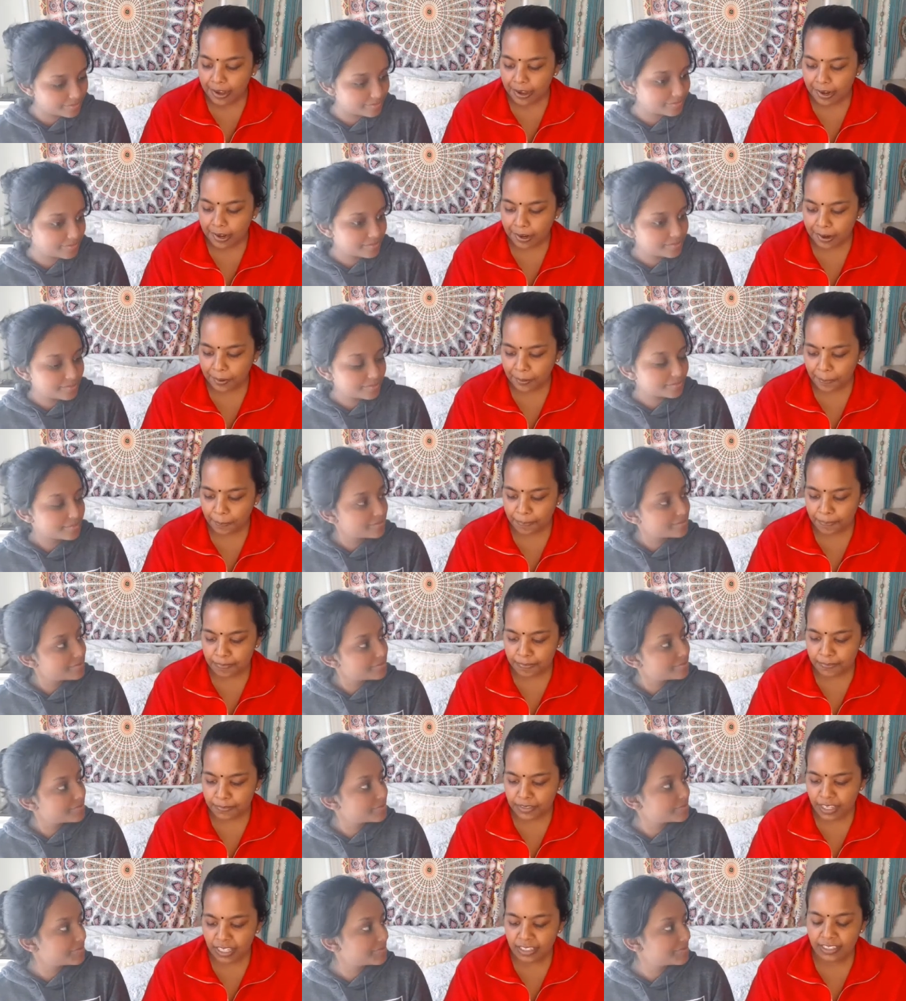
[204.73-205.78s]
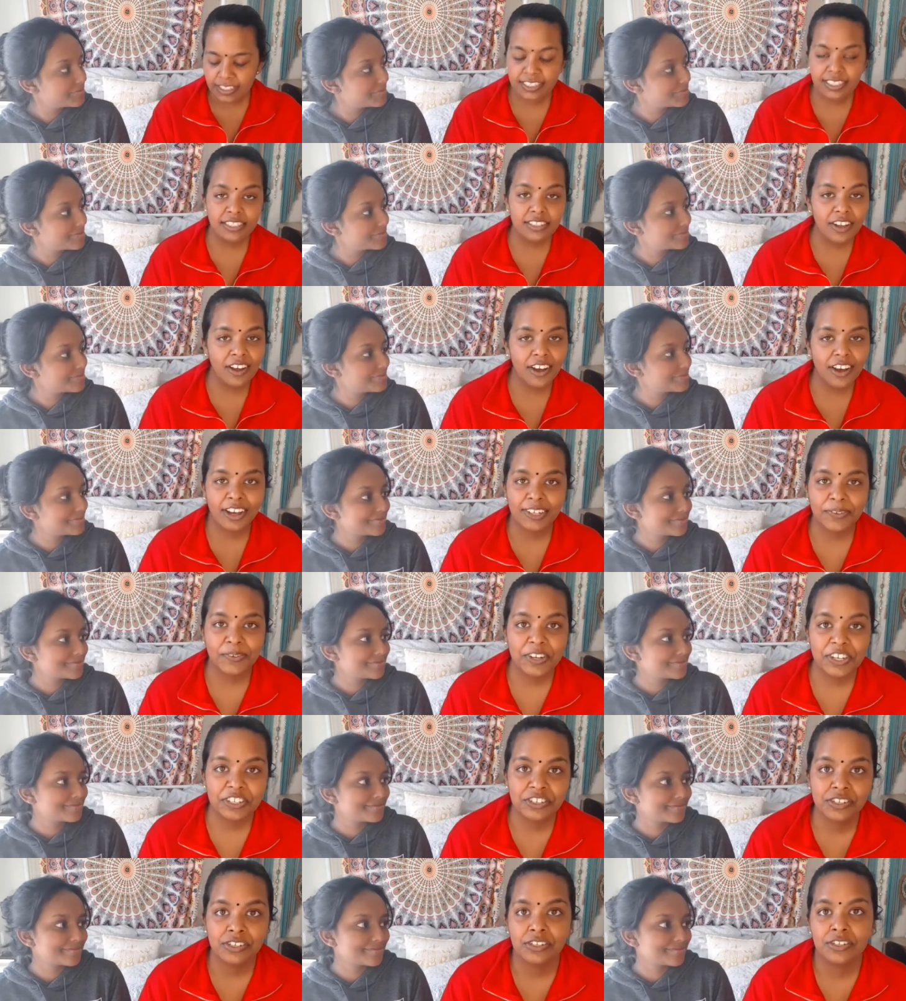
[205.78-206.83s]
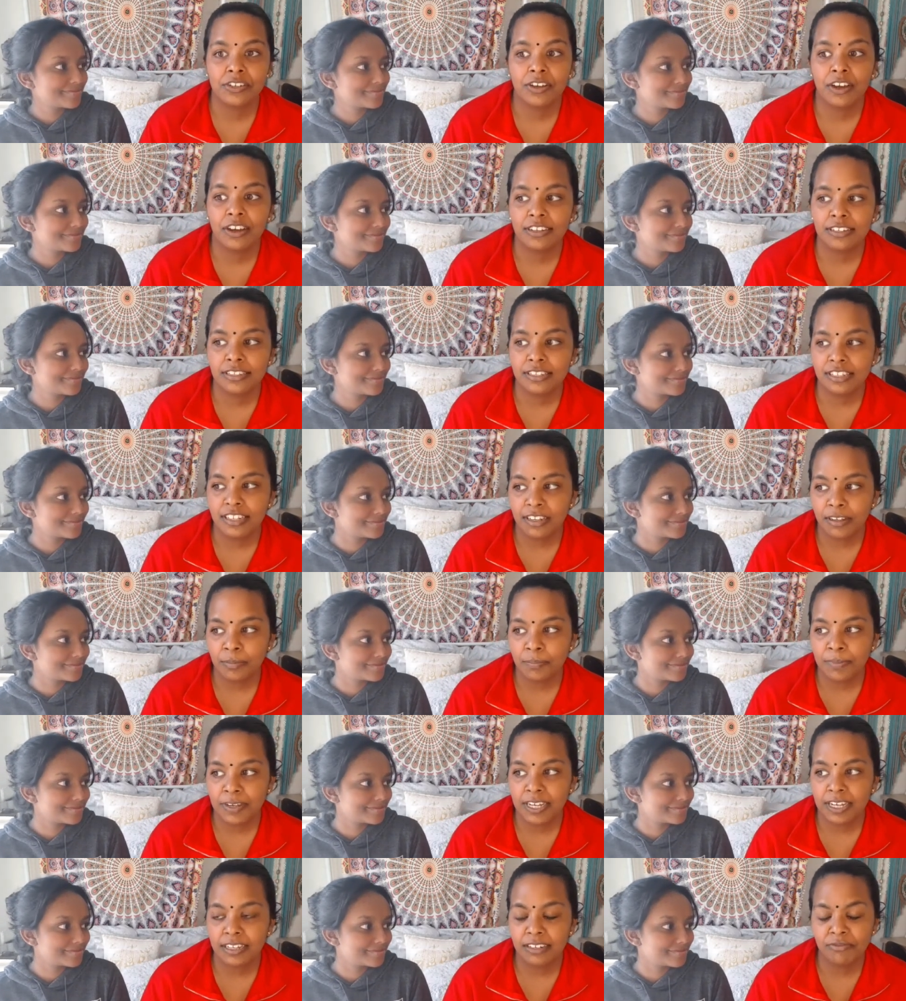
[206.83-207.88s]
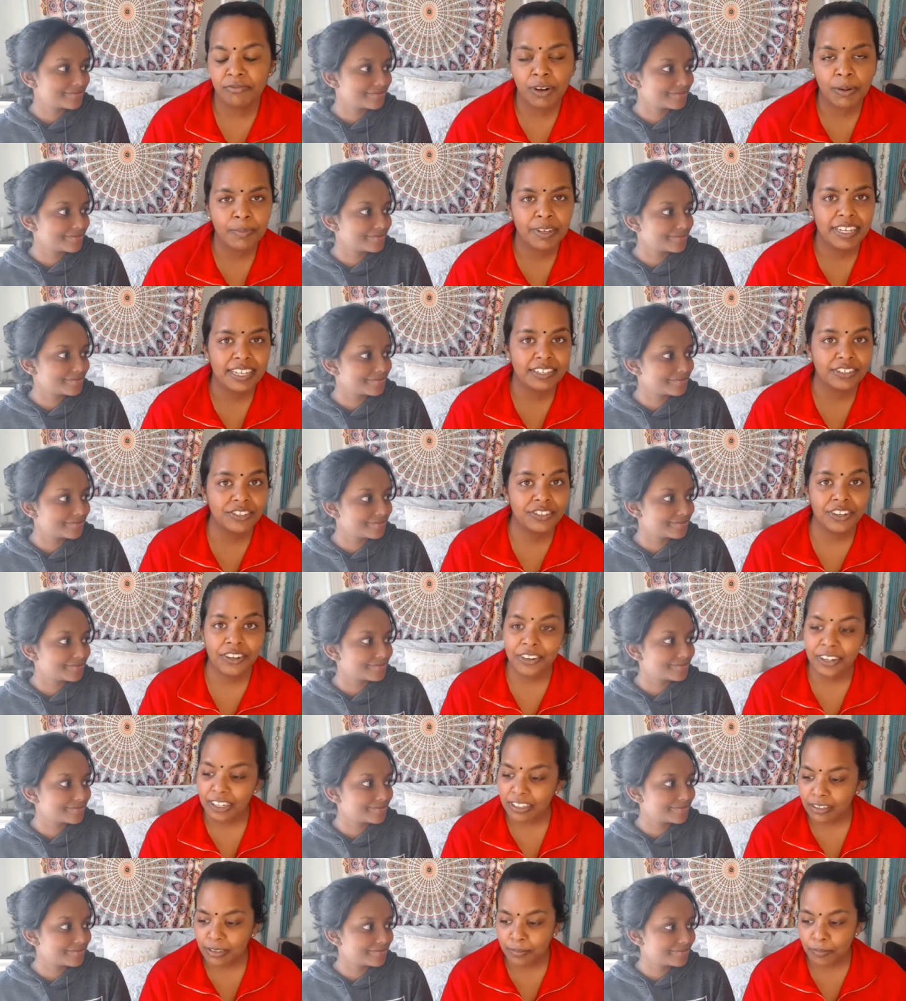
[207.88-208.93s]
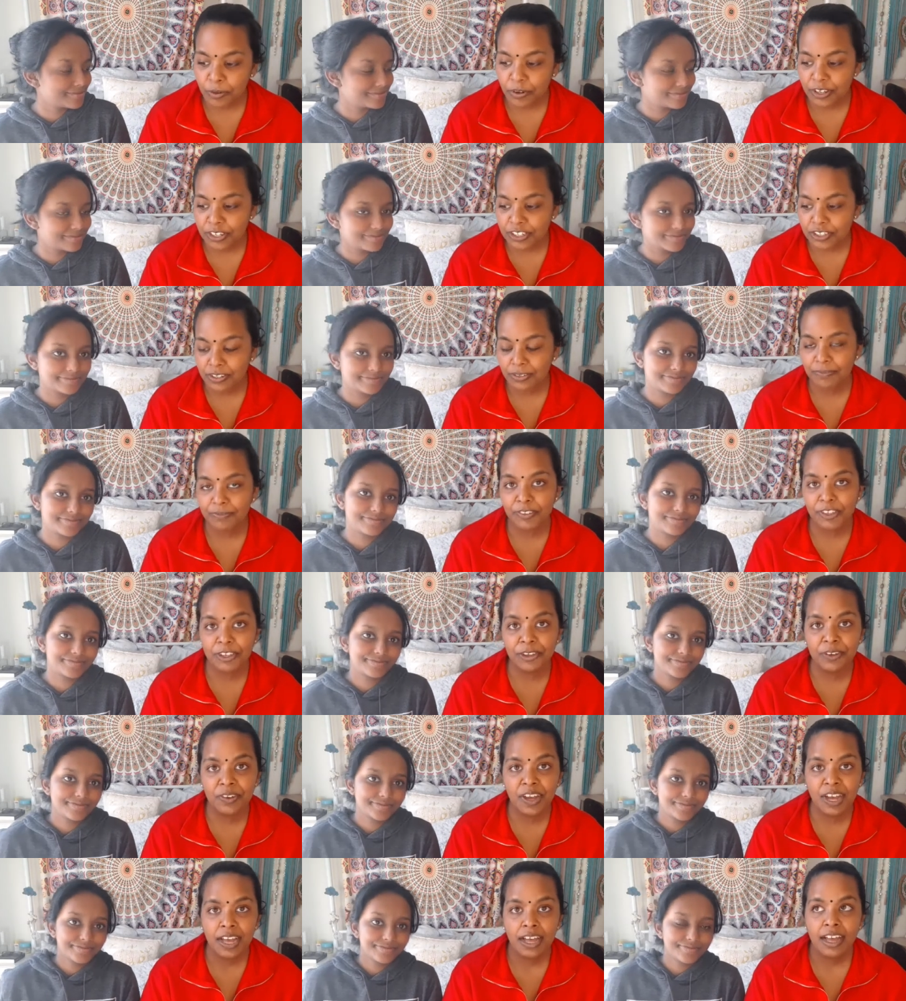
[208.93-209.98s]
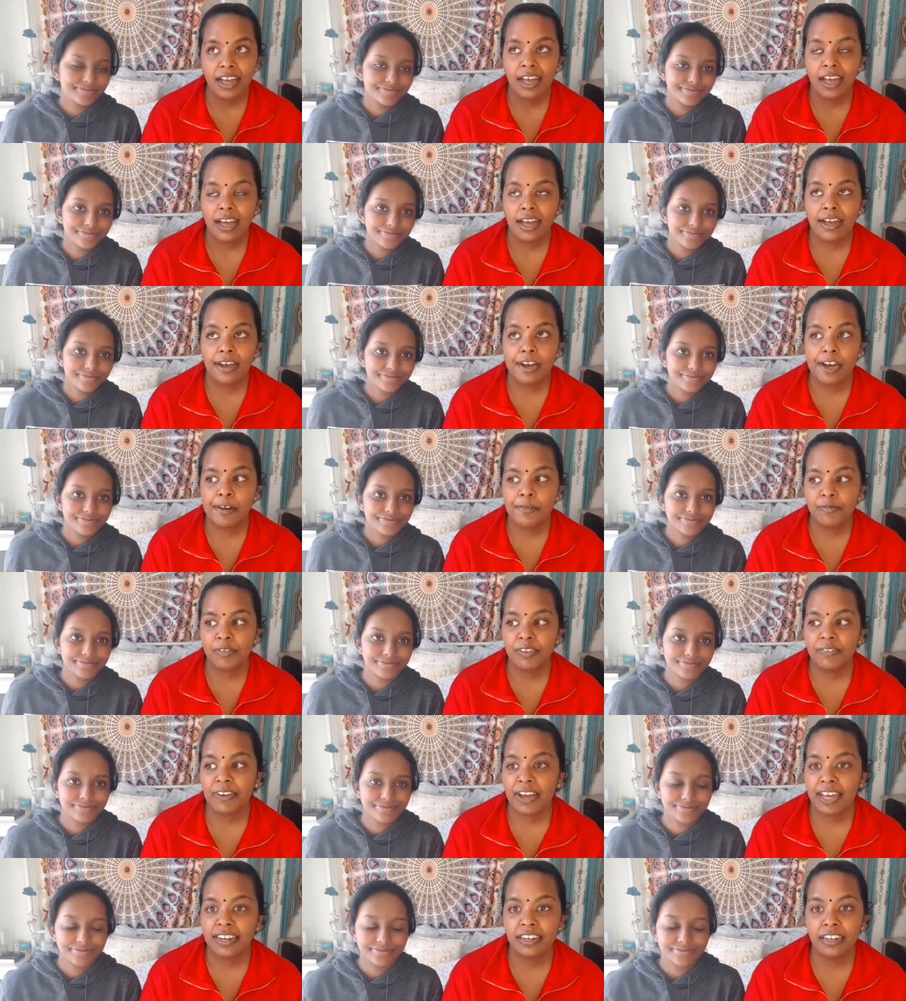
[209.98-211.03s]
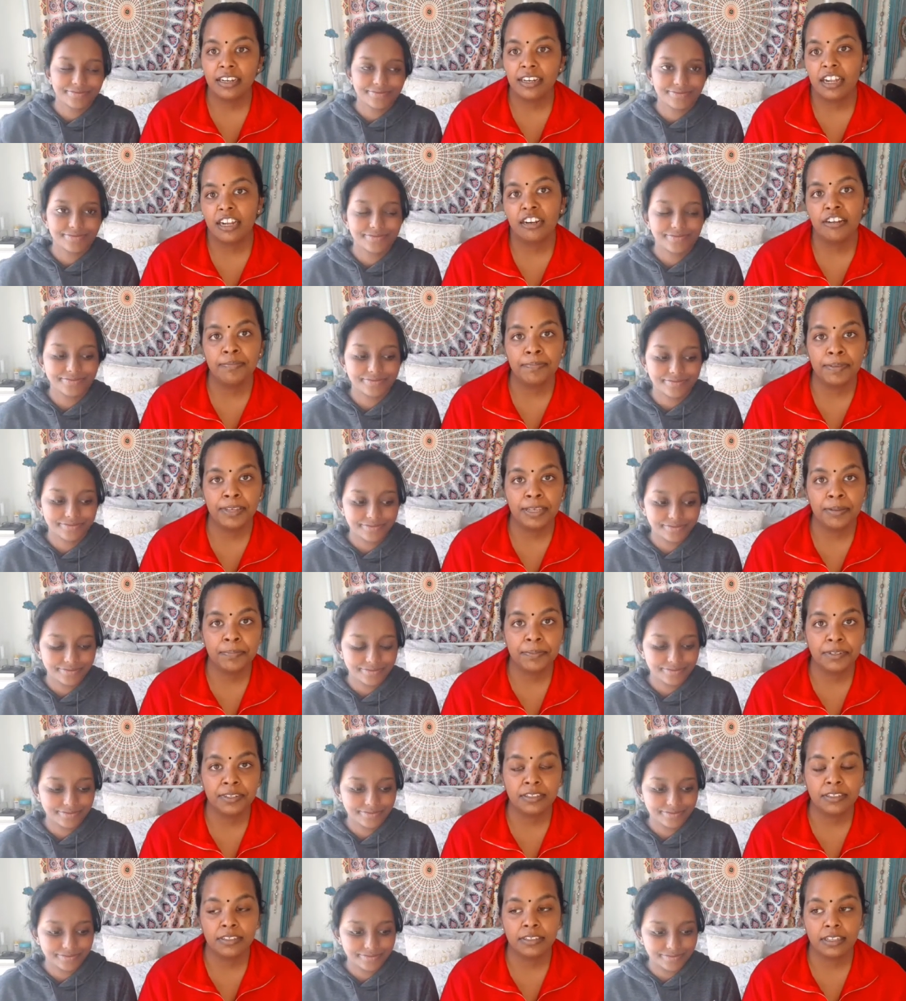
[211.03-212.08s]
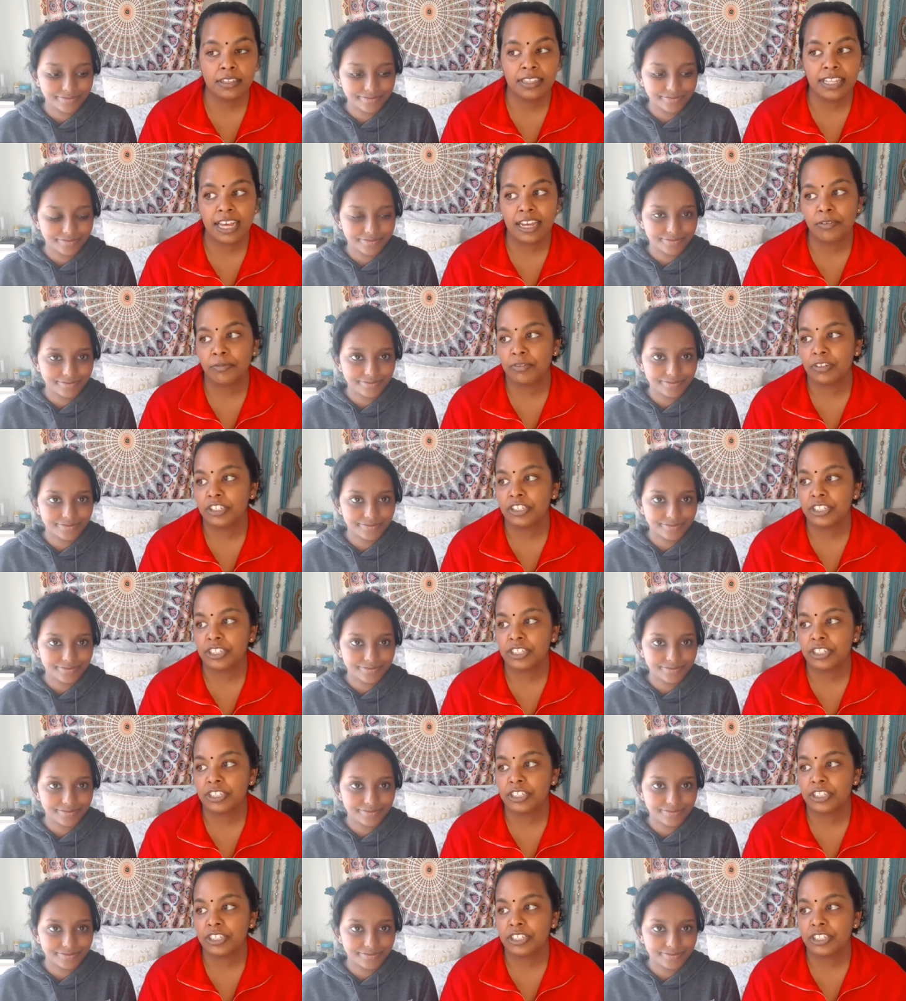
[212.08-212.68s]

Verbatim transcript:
Speaker 1: Um, this is a hard question to answer, but from a historical point of view, um, we've had a lot of people that were